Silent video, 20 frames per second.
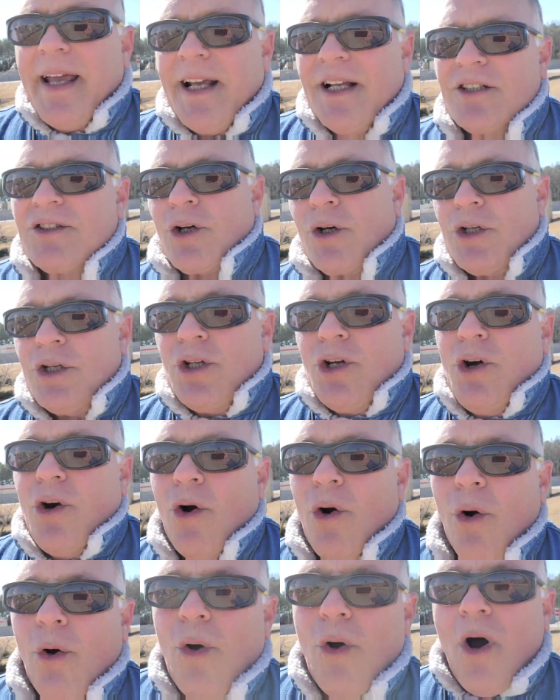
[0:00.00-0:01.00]
So
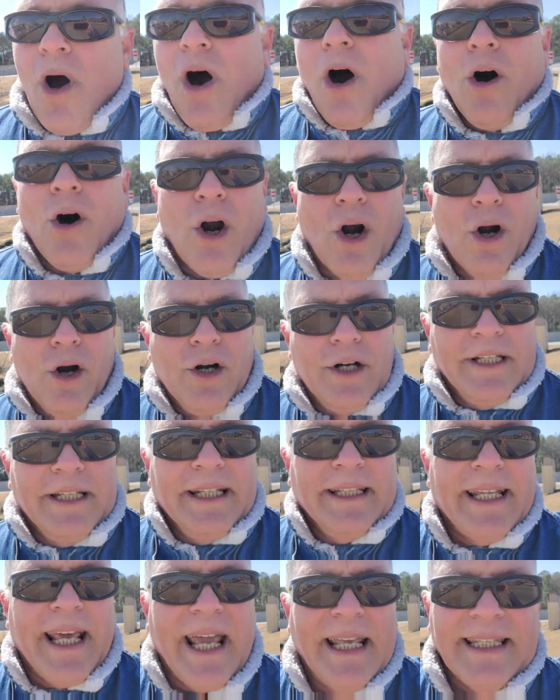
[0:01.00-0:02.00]
you are
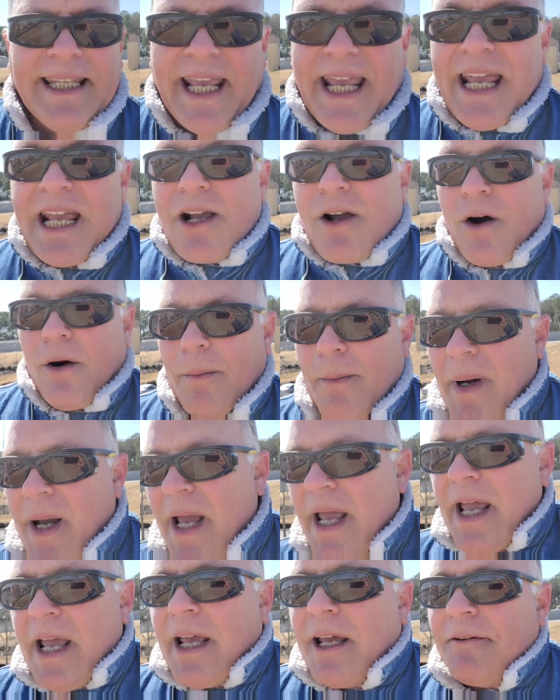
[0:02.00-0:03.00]
earning an income.
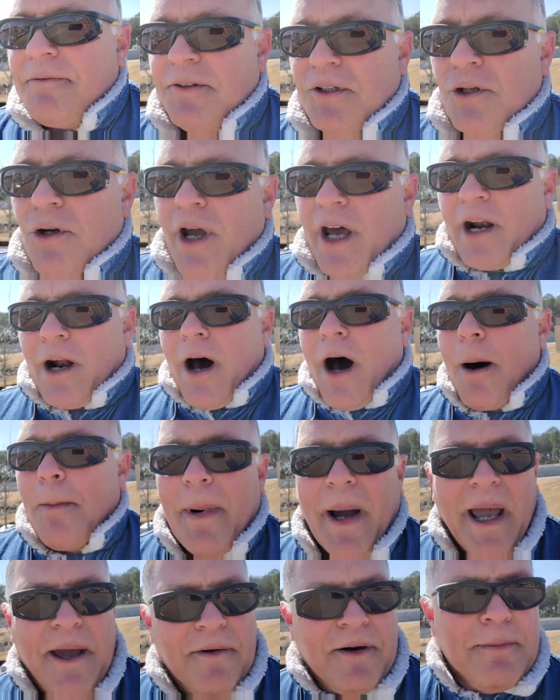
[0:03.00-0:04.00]
If you get
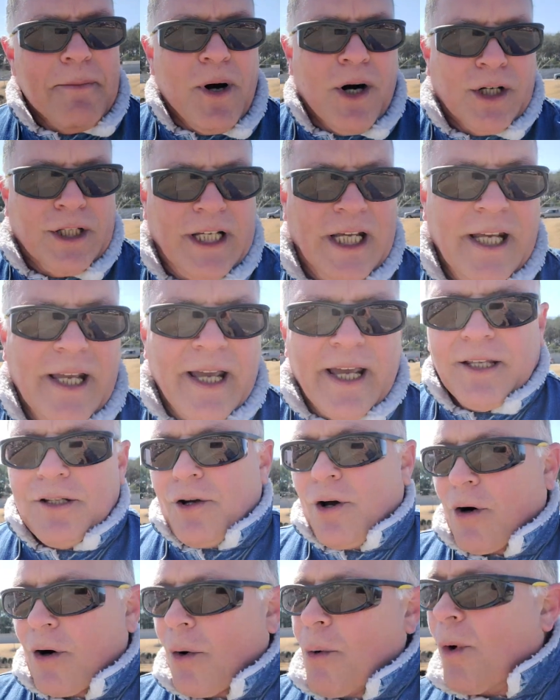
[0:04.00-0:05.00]
up every morning and you
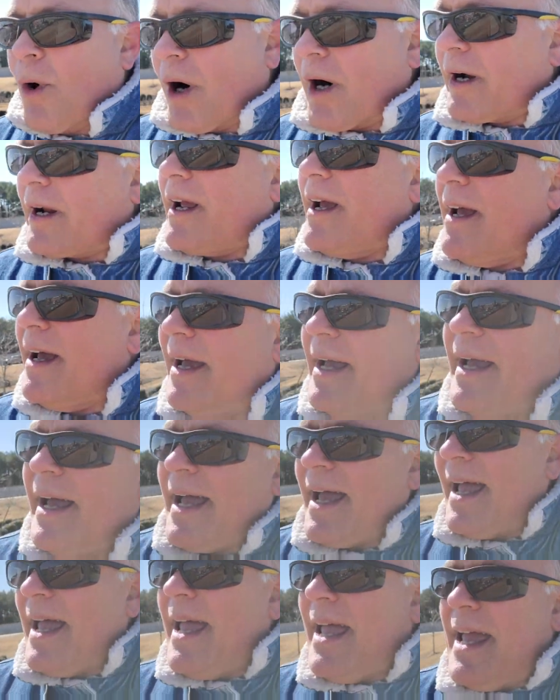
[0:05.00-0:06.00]
go to work,
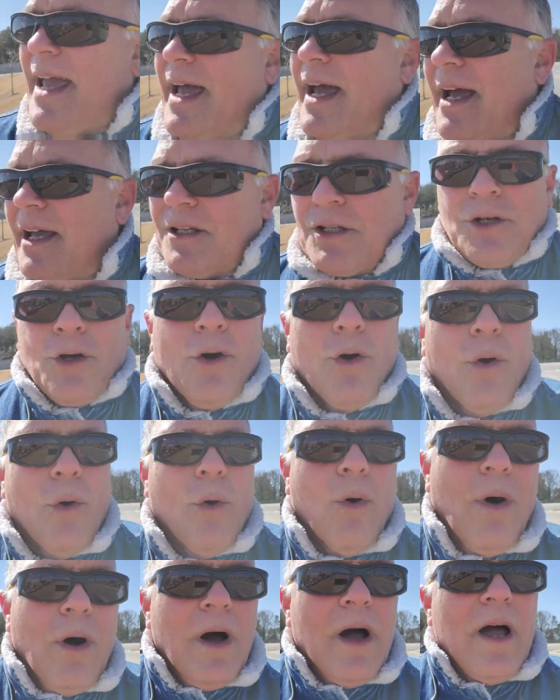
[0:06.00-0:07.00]

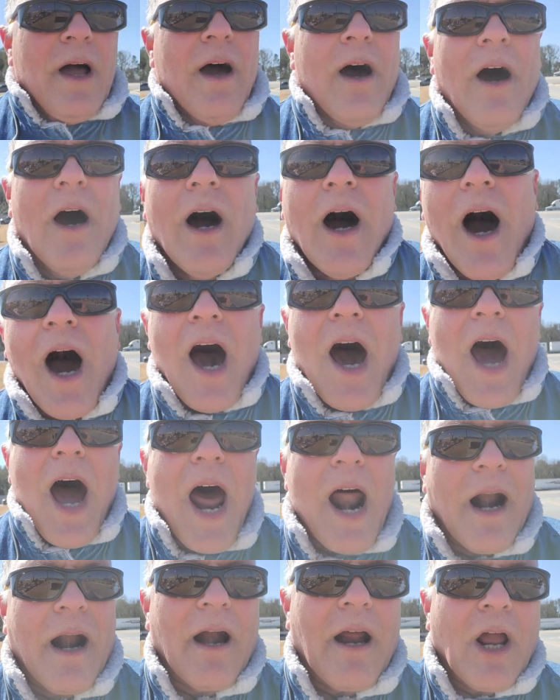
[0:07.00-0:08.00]
you
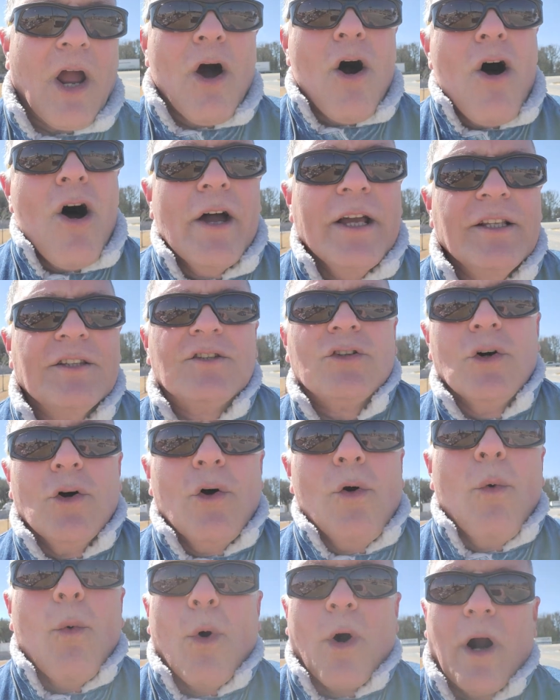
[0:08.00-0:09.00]
are going
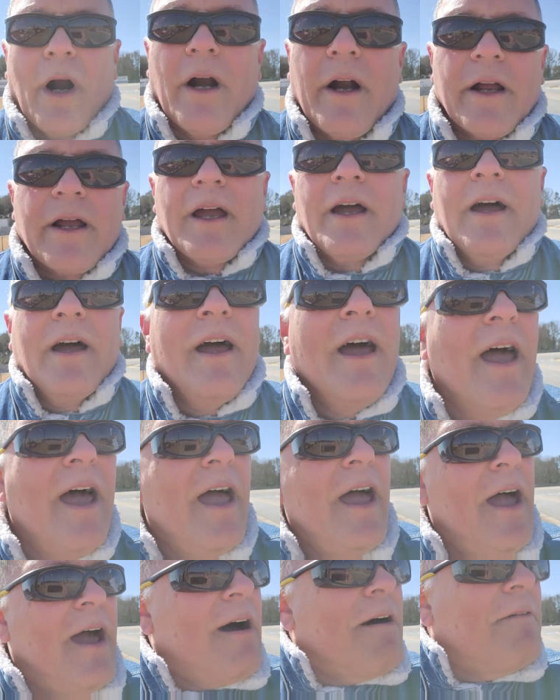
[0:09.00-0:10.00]
to work
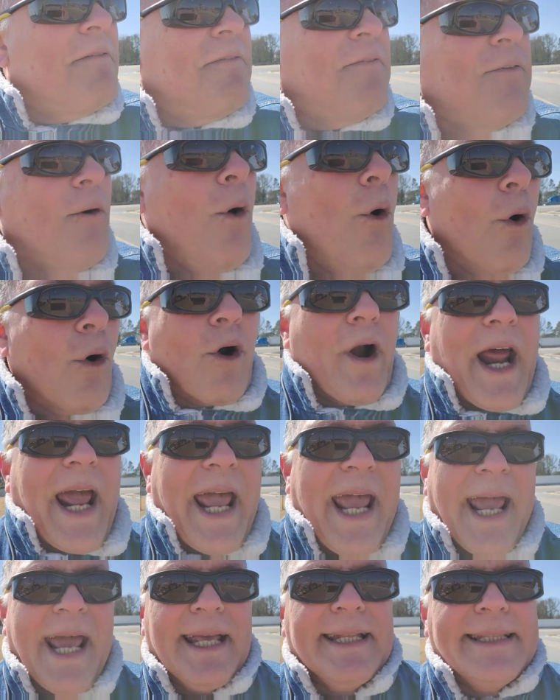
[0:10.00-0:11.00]
for
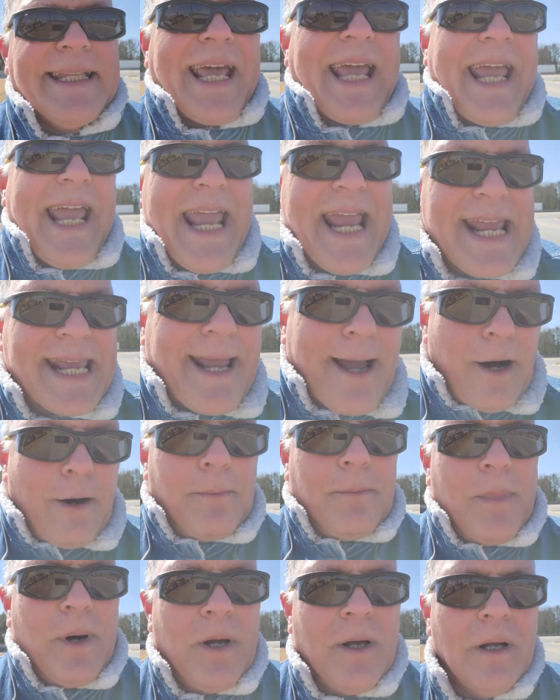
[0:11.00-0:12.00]
an
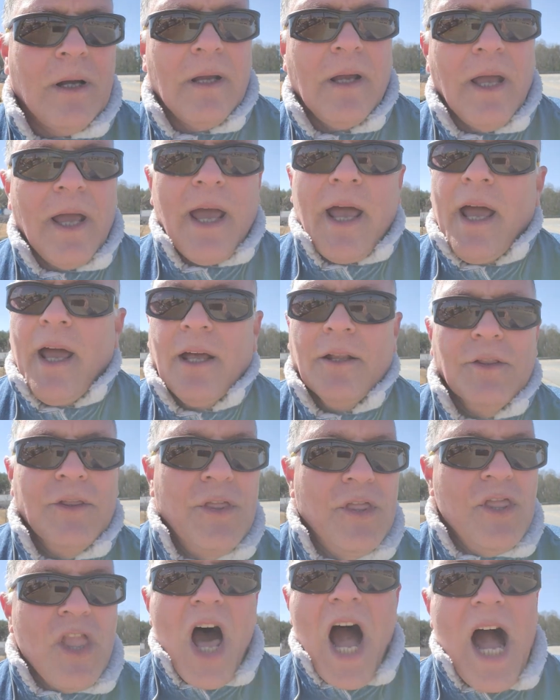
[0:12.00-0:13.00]
income,
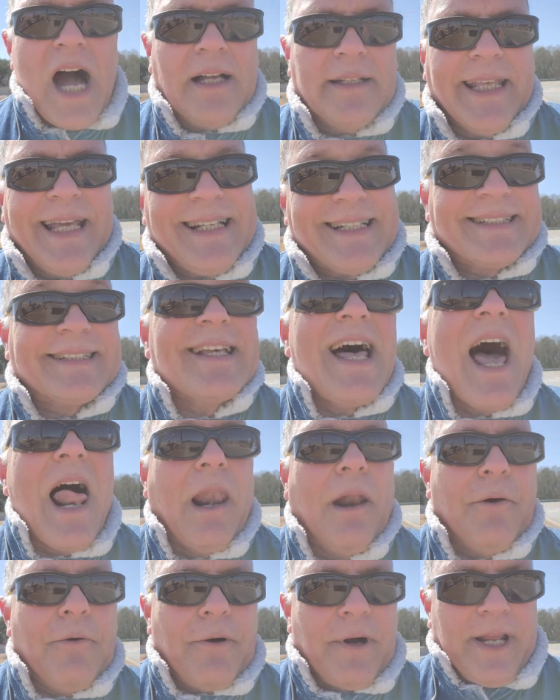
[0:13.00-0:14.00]
not a
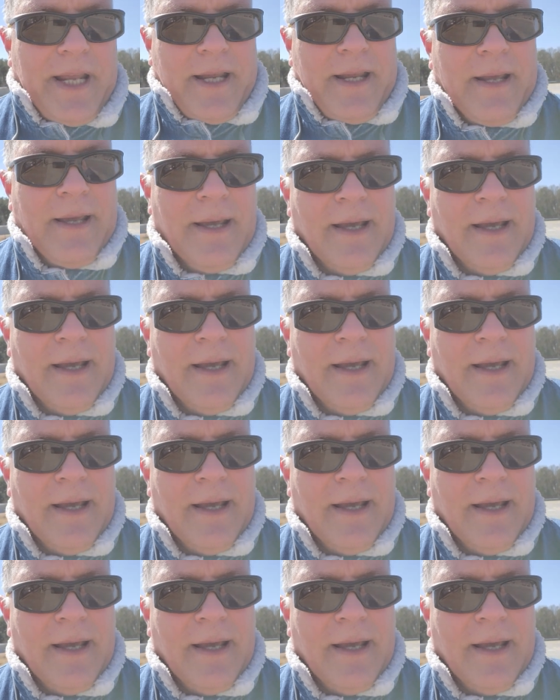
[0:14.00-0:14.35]
salary.